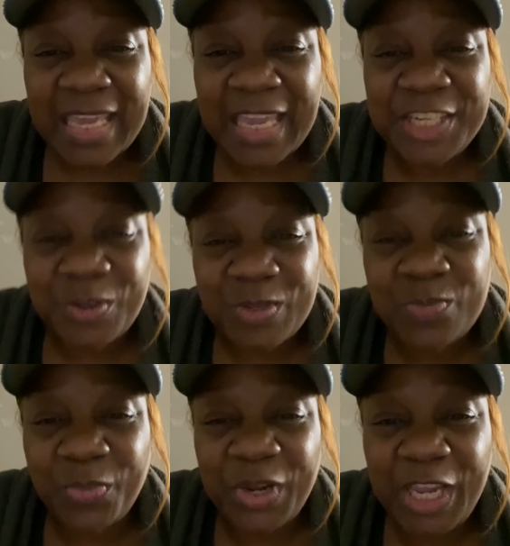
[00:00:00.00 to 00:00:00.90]
It shall
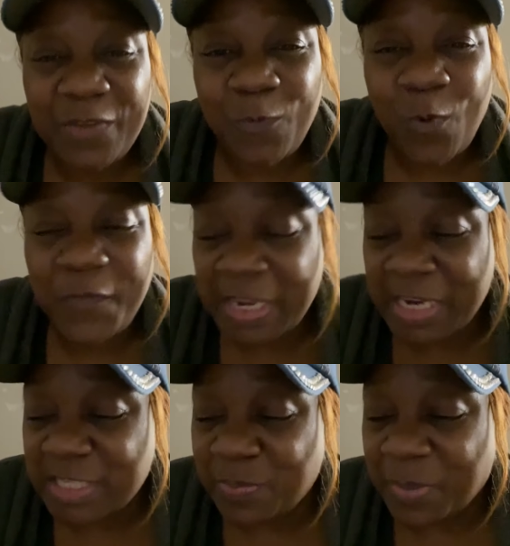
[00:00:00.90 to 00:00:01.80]
spring forth. It
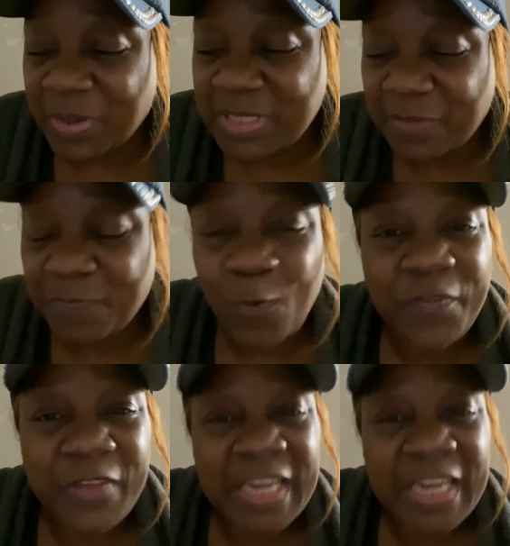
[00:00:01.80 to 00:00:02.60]
is bursting forth.